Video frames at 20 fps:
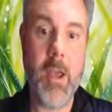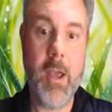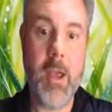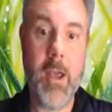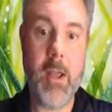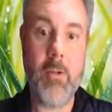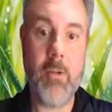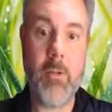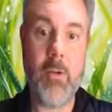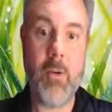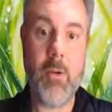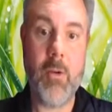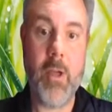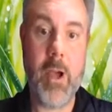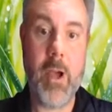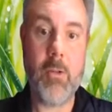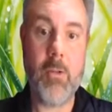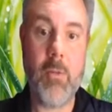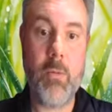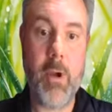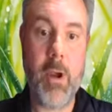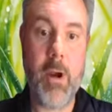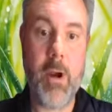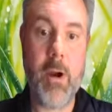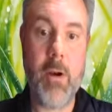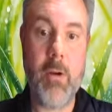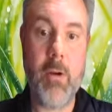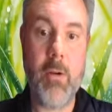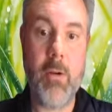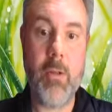And so that's
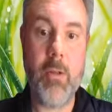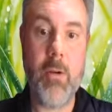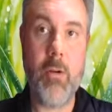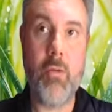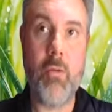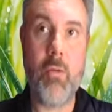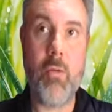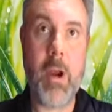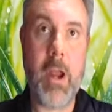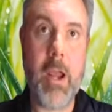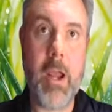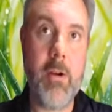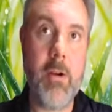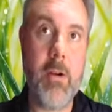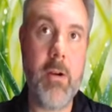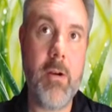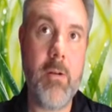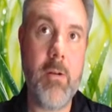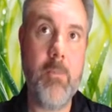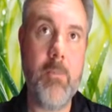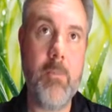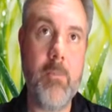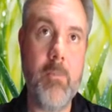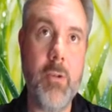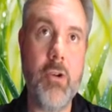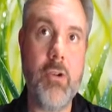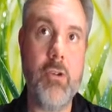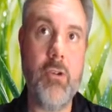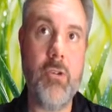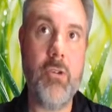where the greater
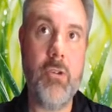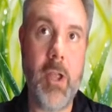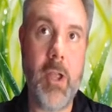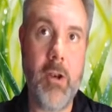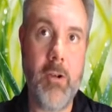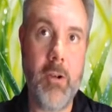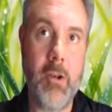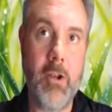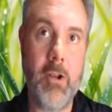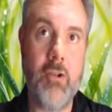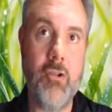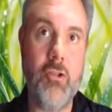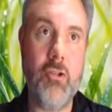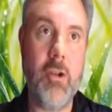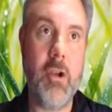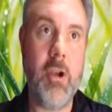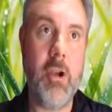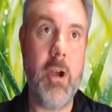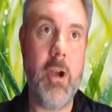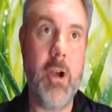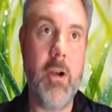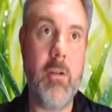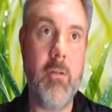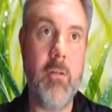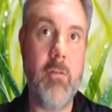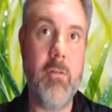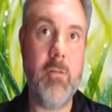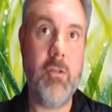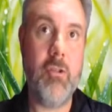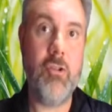percentage
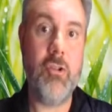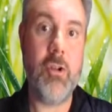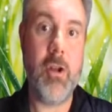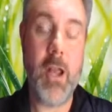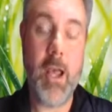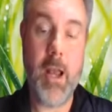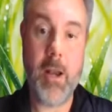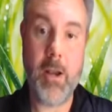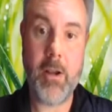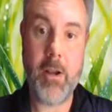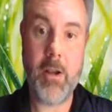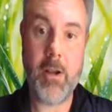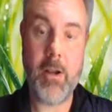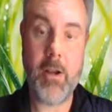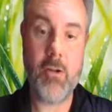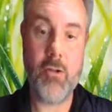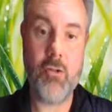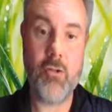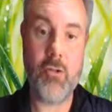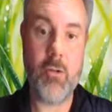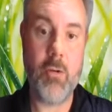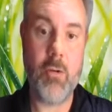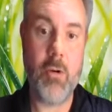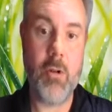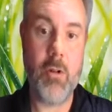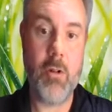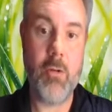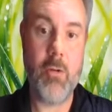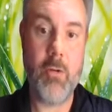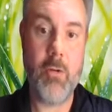of genetic
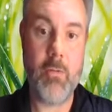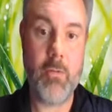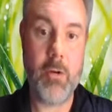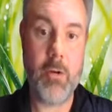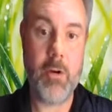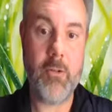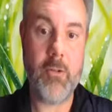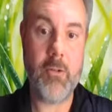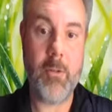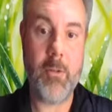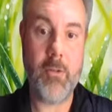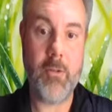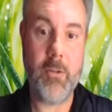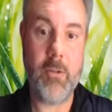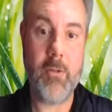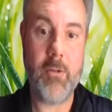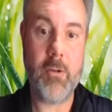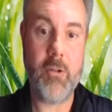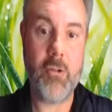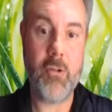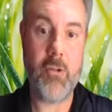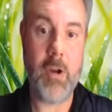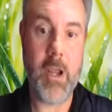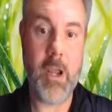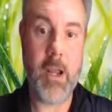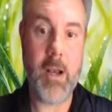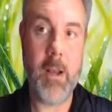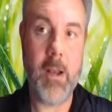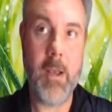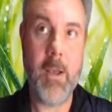control over a specific
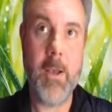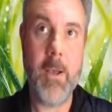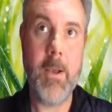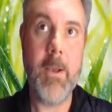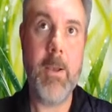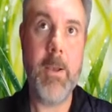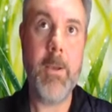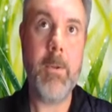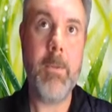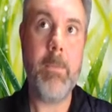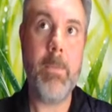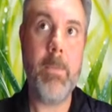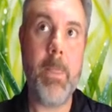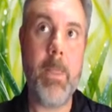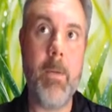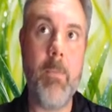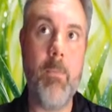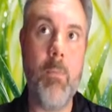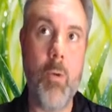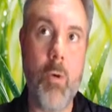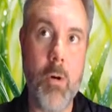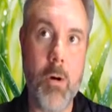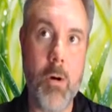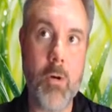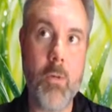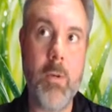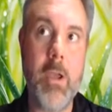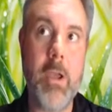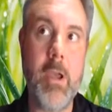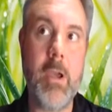trait, the more
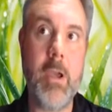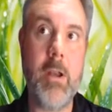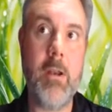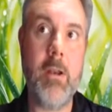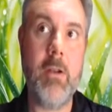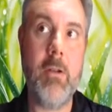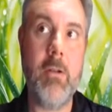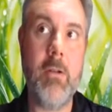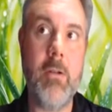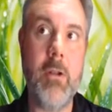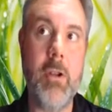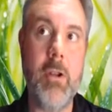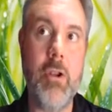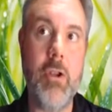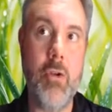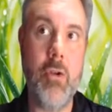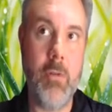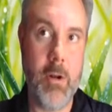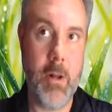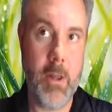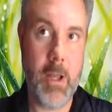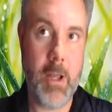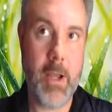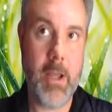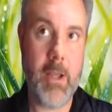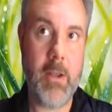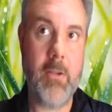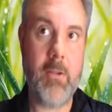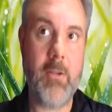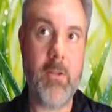we can
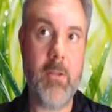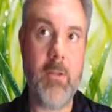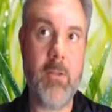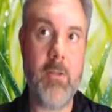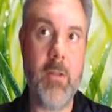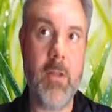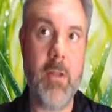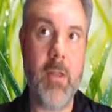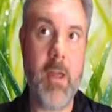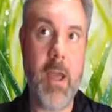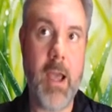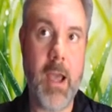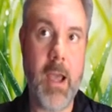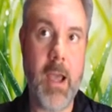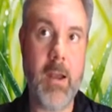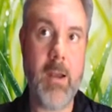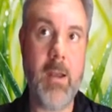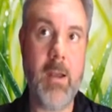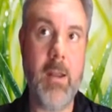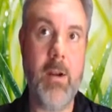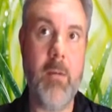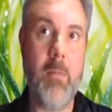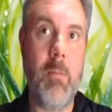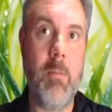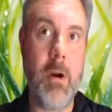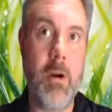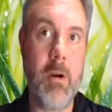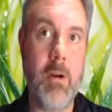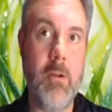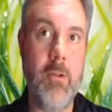utilize that in a
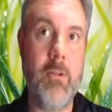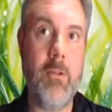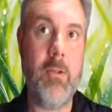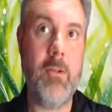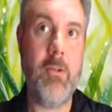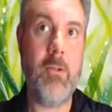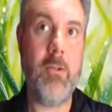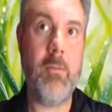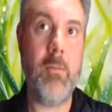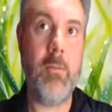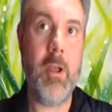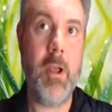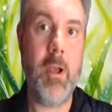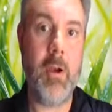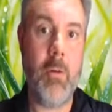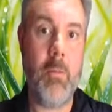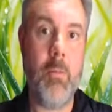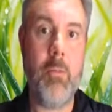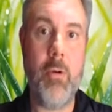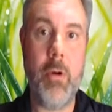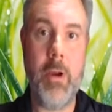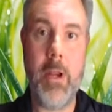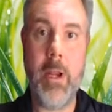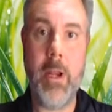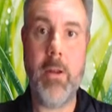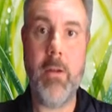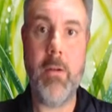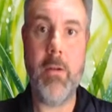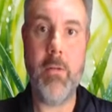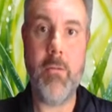marker system to help
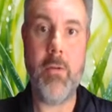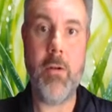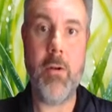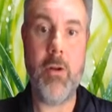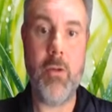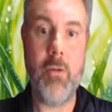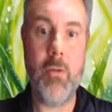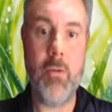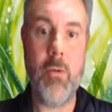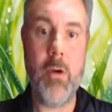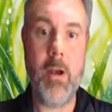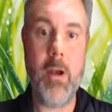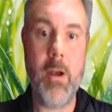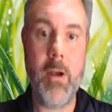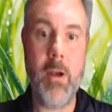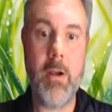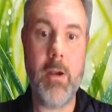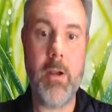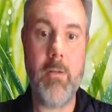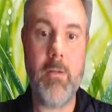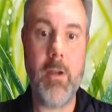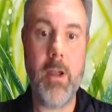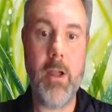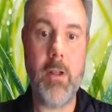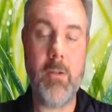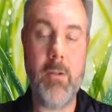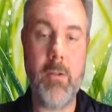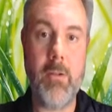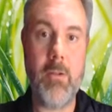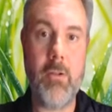breed for new
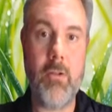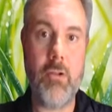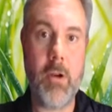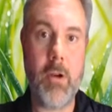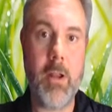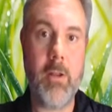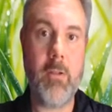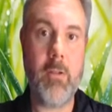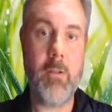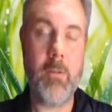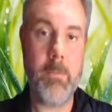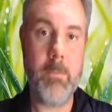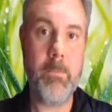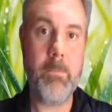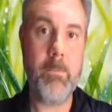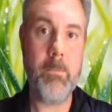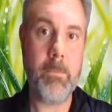advances in traits.